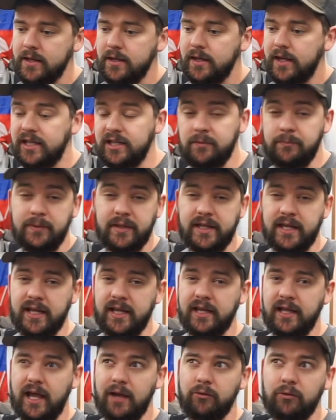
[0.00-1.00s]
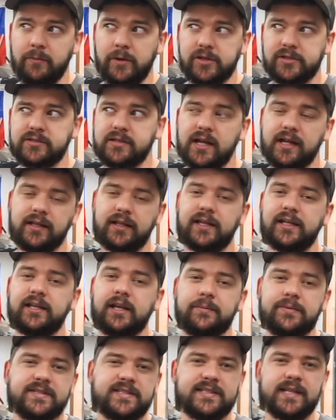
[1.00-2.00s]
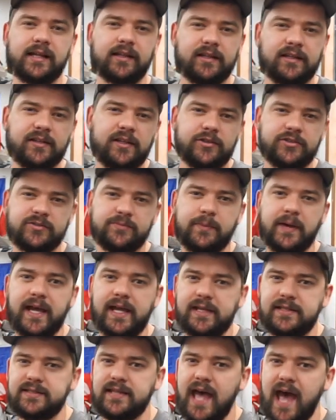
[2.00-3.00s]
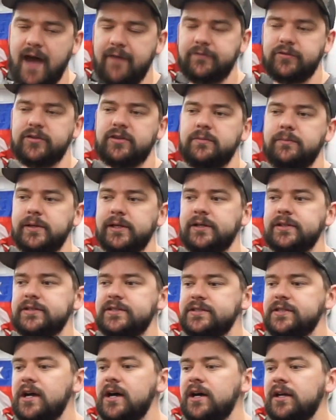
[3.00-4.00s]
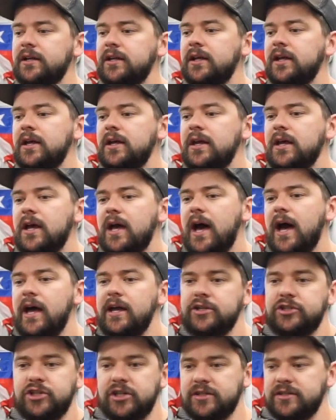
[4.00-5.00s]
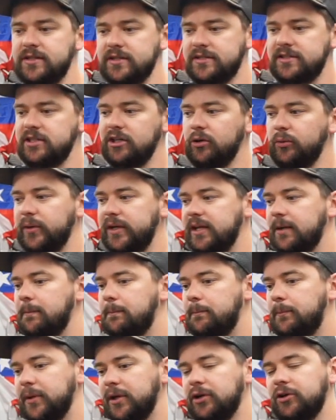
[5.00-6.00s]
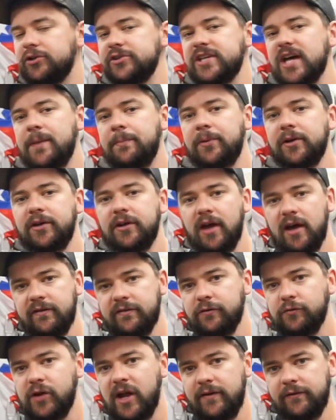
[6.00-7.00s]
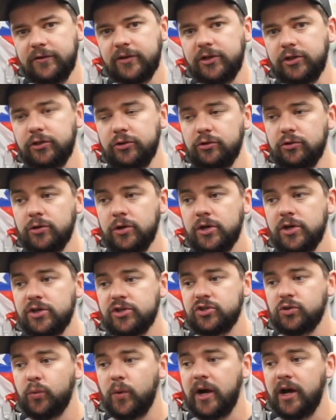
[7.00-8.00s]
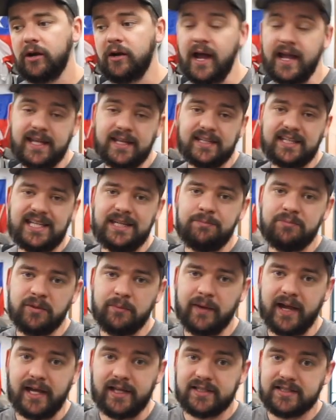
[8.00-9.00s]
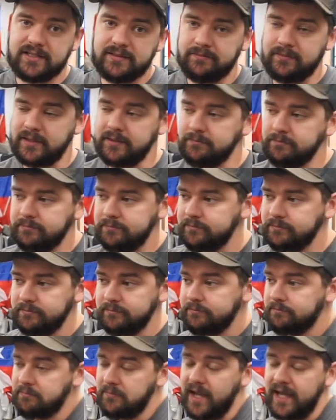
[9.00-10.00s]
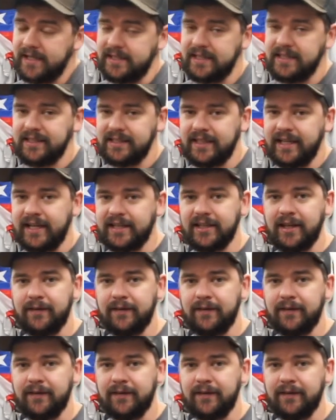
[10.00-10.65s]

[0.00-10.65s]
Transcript: In the beginning, I will most likely end up selling those bikes after the build's done, just until we can build up enough revenue to where I can keep the bikes. And ideally, I'd